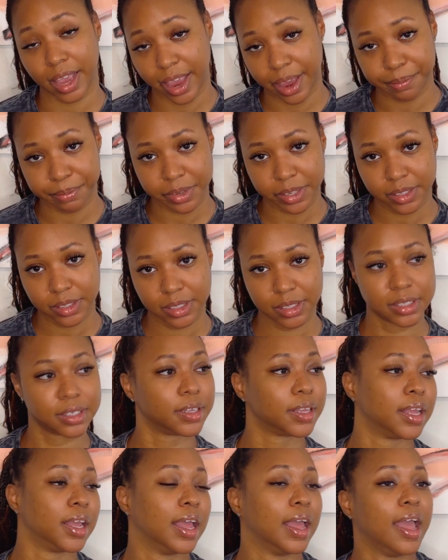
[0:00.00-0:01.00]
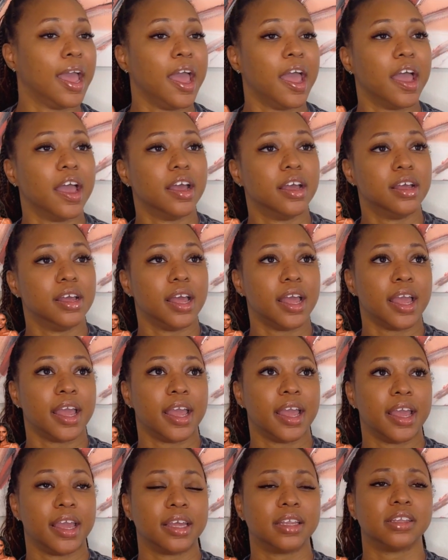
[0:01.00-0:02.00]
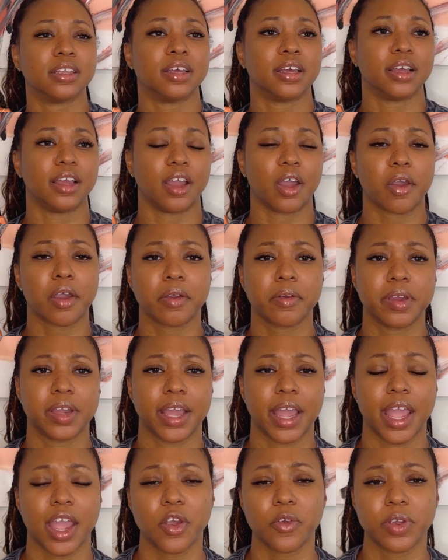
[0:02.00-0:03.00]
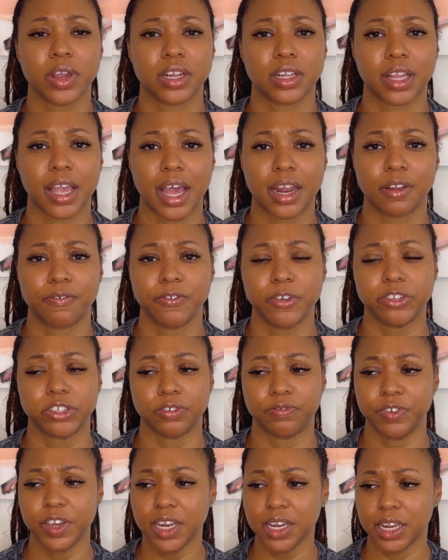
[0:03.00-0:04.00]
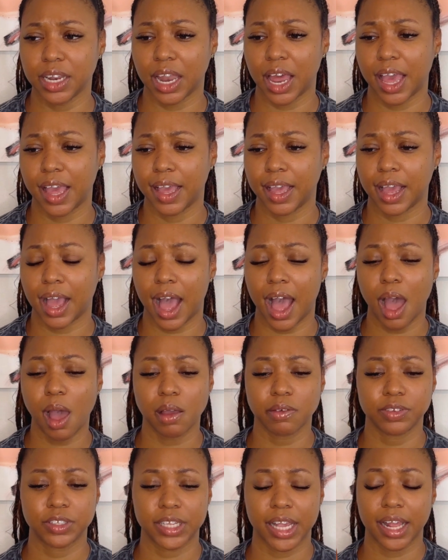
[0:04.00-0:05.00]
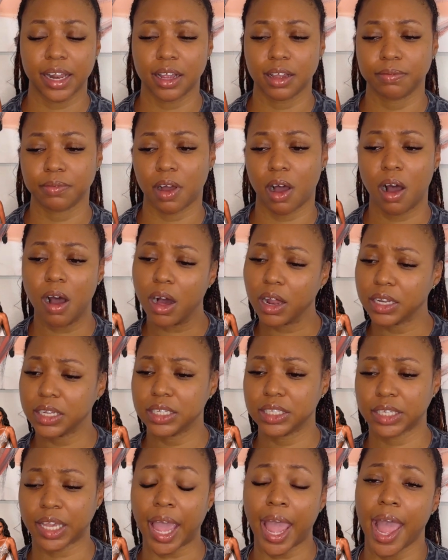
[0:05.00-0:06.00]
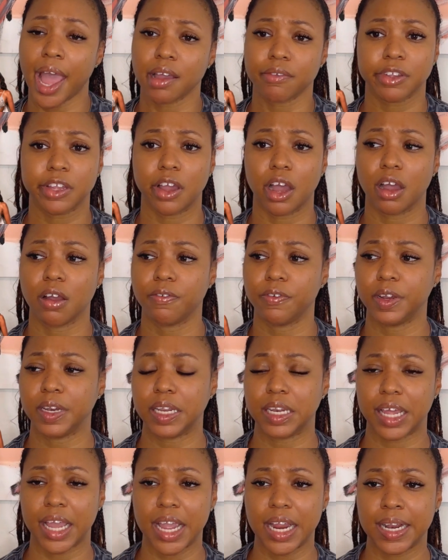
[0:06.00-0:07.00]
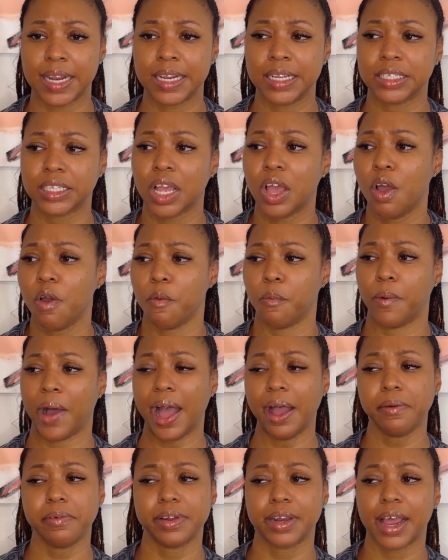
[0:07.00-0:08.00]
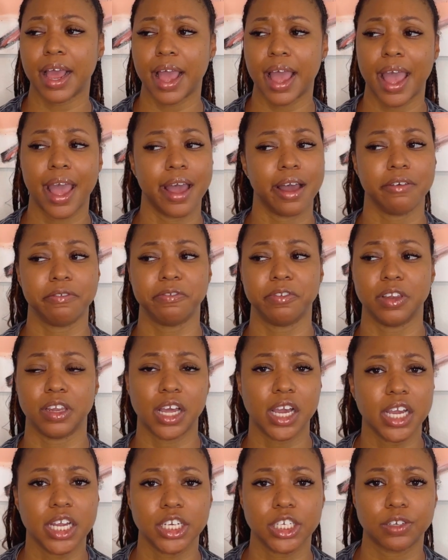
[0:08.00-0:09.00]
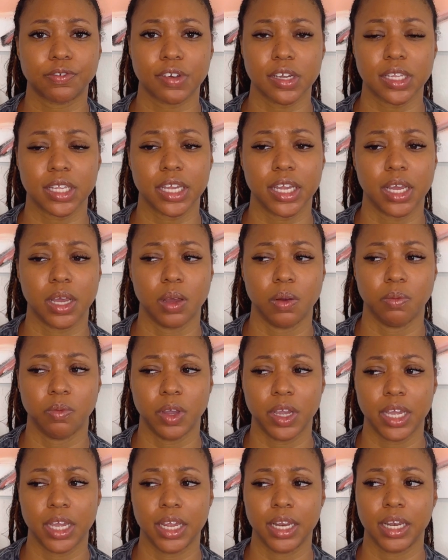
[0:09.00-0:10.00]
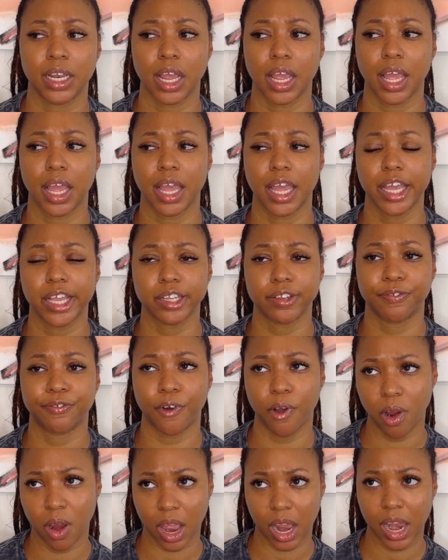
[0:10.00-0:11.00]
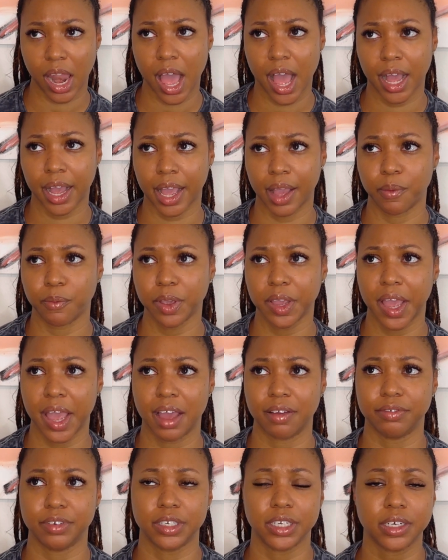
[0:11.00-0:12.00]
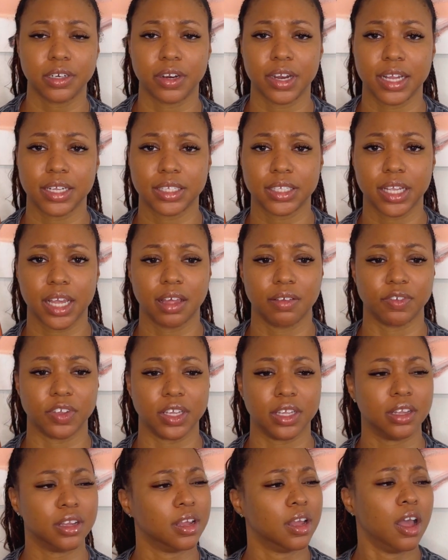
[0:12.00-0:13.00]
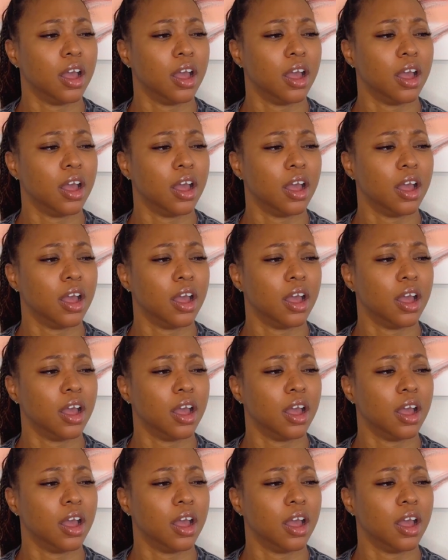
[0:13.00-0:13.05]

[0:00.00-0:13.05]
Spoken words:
Hamptons." And Erin kind of feels offended. Like, I have set up all this caviar for the ladies. Why would I have lunch for them when it's 4 o'clock and we have dinner at 7?